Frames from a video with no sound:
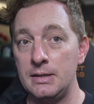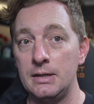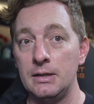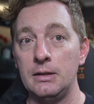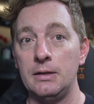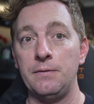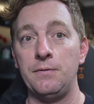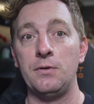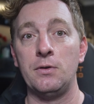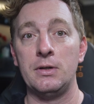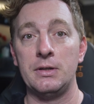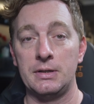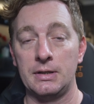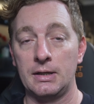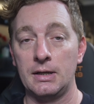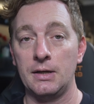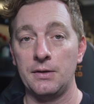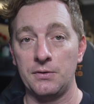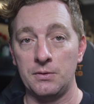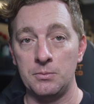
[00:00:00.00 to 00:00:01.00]
deal if you're into
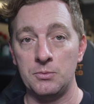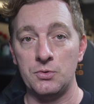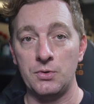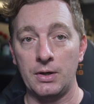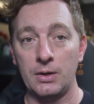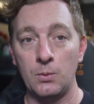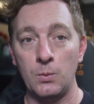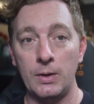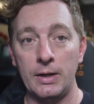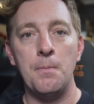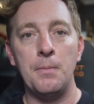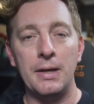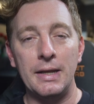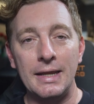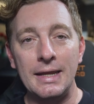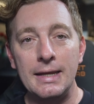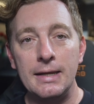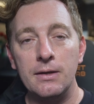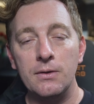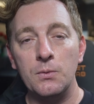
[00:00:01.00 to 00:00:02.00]
custom drinkware. But
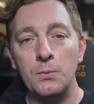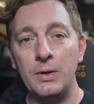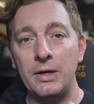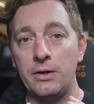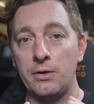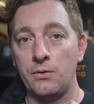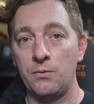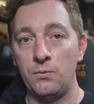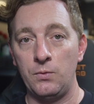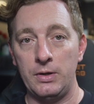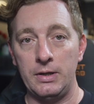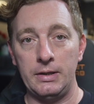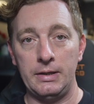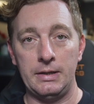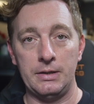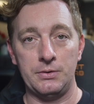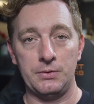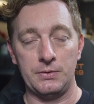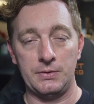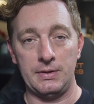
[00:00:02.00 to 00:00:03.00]
here's where it's really
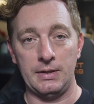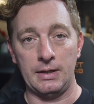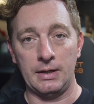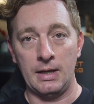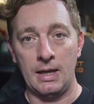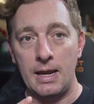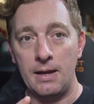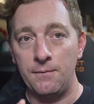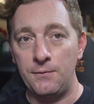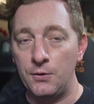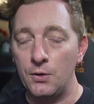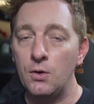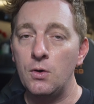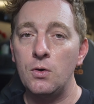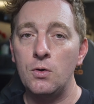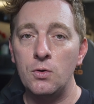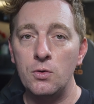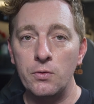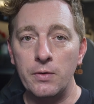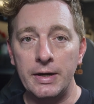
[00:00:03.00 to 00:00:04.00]
interesting. If you're
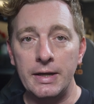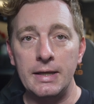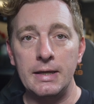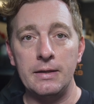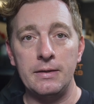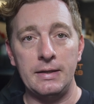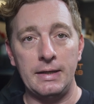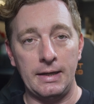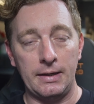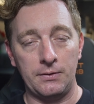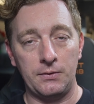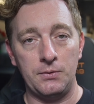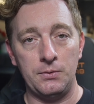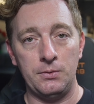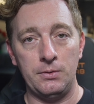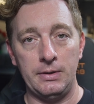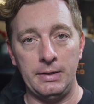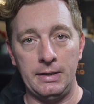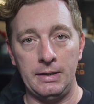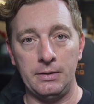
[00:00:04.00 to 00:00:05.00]
already in the
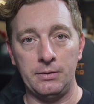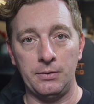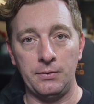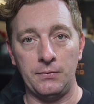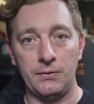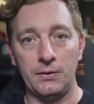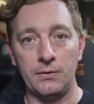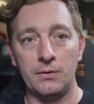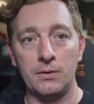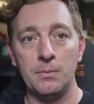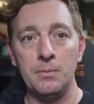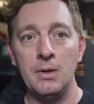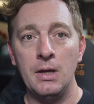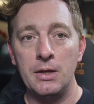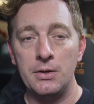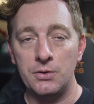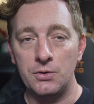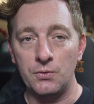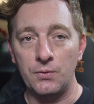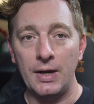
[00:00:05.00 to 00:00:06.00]
xTool ecosystem,
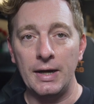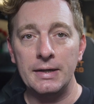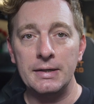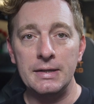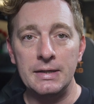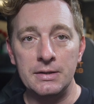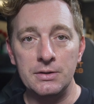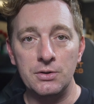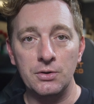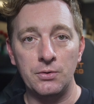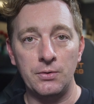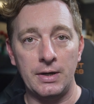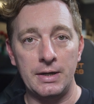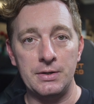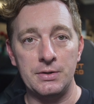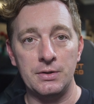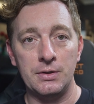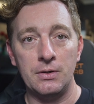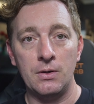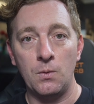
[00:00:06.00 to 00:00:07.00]
direct
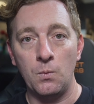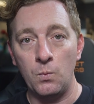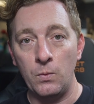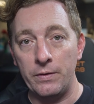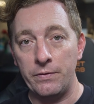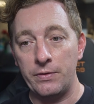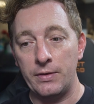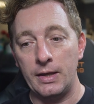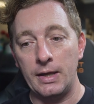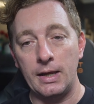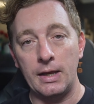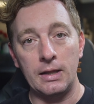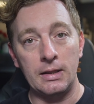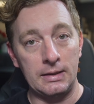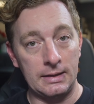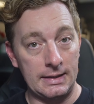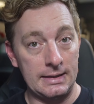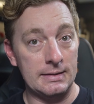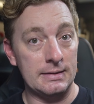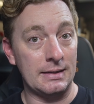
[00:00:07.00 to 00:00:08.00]
integration with their
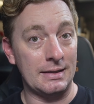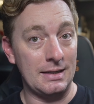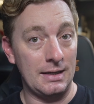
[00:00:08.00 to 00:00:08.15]
laser